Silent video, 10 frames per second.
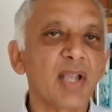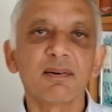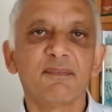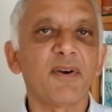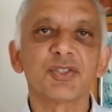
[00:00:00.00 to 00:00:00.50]

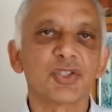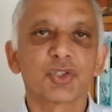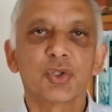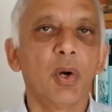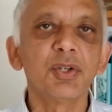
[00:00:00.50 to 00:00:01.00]

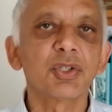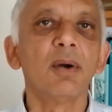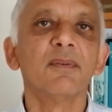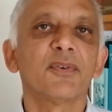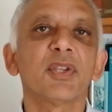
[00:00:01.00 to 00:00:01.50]
sacrifices to
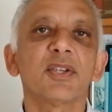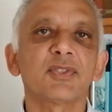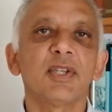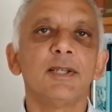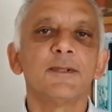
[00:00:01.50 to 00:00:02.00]
atone for their
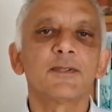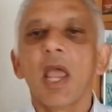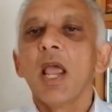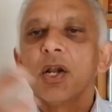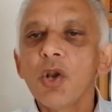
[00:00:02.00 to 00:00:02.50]
sins,
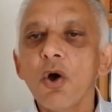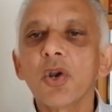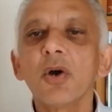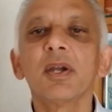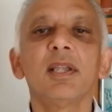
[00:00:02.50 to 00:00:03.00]
no
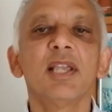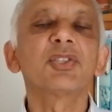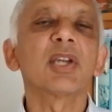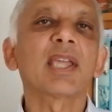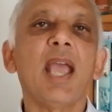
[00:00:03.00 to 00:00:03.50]
longer
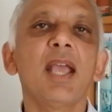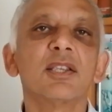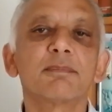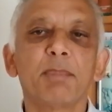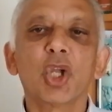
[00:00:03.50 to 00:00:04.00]
is the
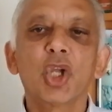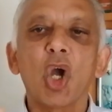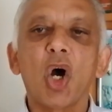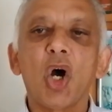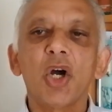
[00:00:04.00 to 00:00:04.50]
case. But
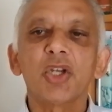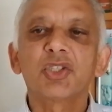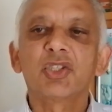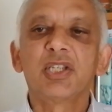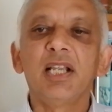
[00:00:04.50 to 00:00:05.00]

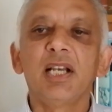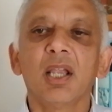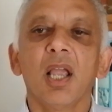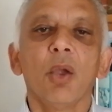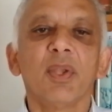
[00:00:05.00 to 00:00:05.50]
God's
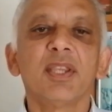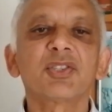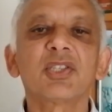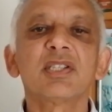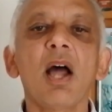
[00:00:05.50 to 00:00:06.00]
dealing with
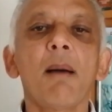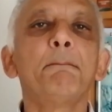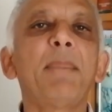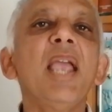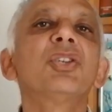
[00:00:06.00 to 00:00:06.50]
us is
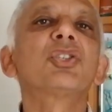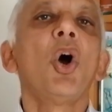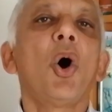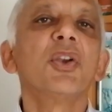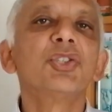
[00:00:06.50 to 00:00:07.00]
now based
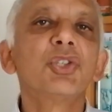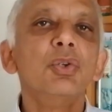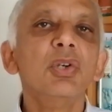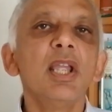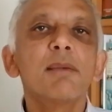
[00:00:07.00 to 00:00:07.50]
on his
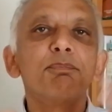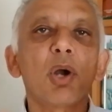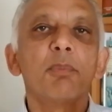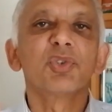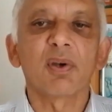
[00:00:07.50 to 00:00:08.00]
unique
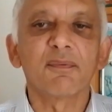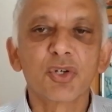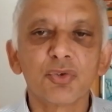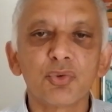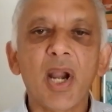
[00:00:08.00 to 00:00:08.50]
promise of
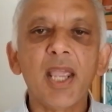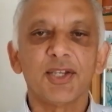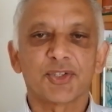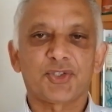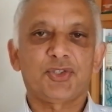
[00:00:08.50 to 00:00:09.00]

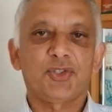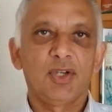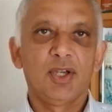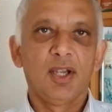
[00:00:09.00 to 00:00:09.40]
grace.